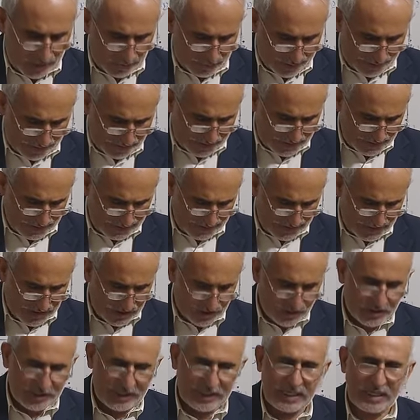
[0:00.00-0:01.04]

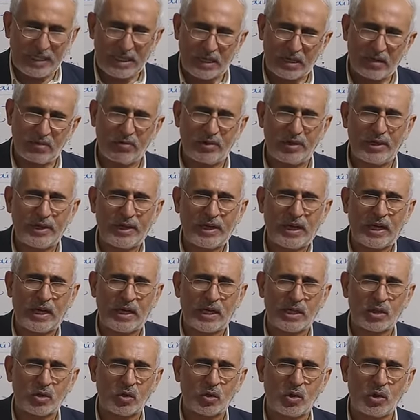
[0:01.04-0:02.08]
damages steel, already
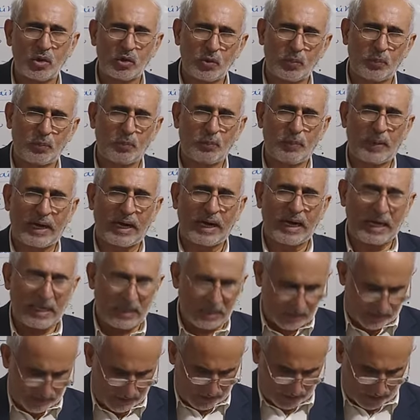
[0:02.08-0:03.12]
I told you,
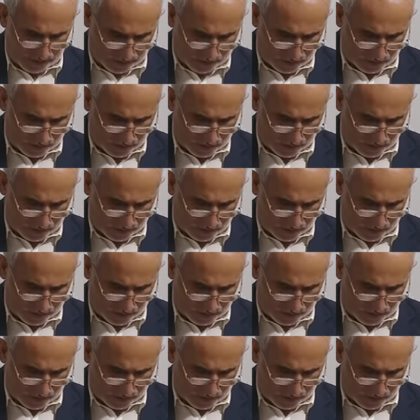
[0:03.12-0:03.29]
paint,